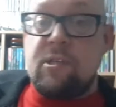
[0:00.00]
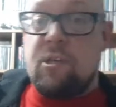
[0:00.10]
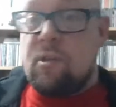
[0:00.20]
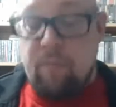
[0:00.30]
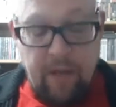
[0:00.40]
and
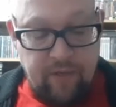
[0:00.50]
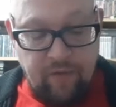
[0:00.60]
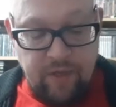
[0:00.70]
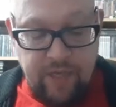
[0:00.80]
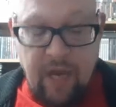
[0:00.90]
some band's
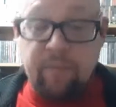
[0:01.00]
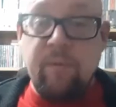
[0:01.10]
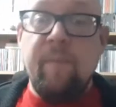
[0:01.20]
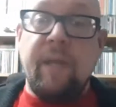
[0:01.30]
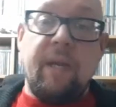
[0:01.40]
first
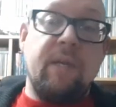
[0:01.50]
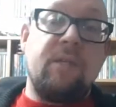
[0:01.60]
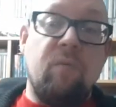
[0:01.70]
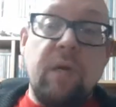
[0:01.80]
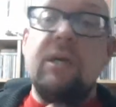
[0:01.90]
album is
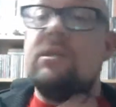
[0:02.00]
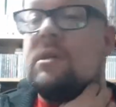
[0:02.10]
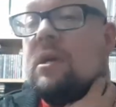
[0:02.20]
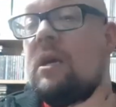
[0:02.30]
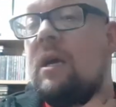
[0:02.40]
the worst.
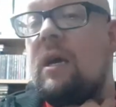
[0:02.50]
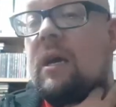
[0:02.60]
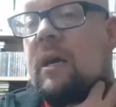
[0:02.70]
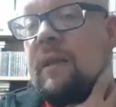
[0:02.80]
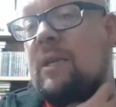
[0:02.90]

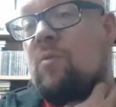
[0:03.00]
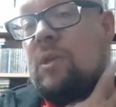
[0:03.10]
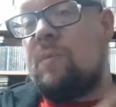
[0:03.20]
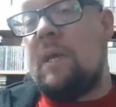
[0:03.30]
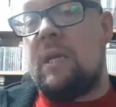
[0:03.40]
Uh, and that's why
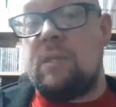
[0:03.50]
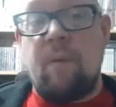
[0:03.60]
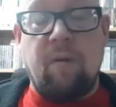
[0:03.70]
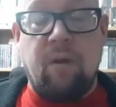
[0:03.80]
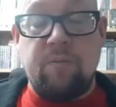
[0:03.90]
Speak and
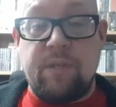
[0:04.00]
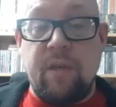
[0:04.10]
Spell holds the